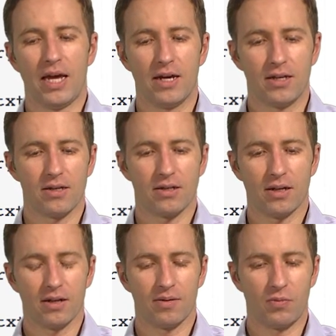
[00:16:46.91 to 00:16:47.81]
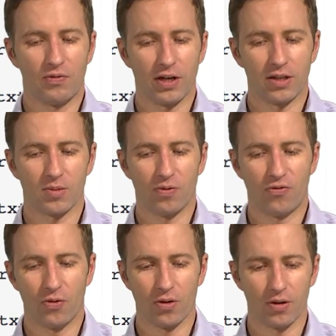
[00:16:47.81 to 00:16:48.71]
And we've done this
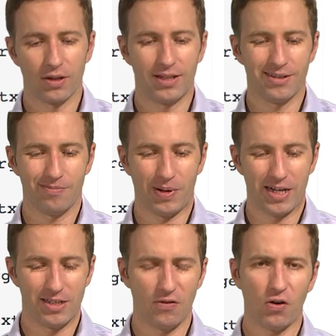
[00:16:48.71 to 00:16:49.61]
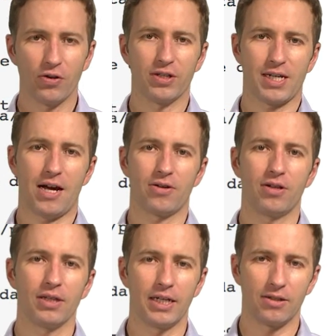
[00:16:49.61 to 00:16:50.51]
before. By default, this
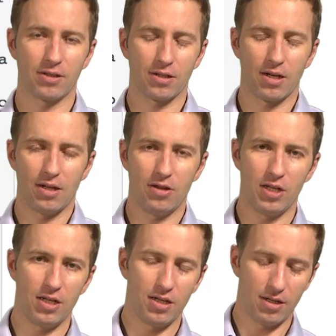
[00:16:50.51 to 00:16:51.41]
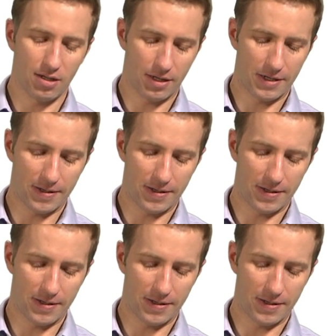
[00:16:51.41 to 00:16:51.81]
calculates the